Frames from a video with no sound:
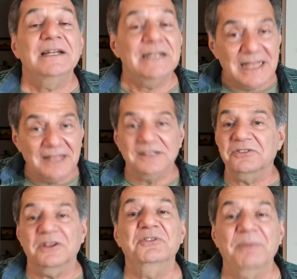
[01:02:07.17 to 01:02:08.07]
And again,
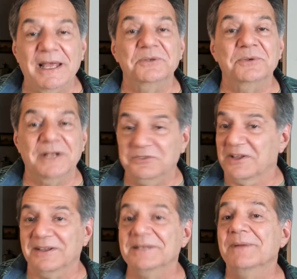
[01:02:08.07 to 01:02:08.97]
this goes back to what I
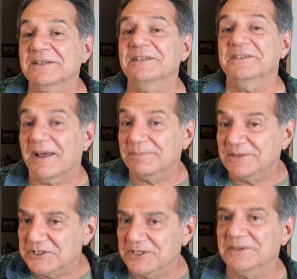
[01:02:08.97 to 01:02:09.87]
was talking about at the top
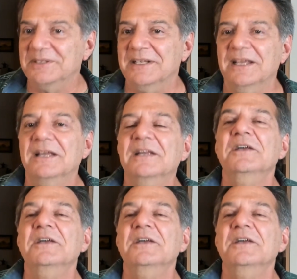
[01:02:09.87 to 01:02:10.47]
of the show today.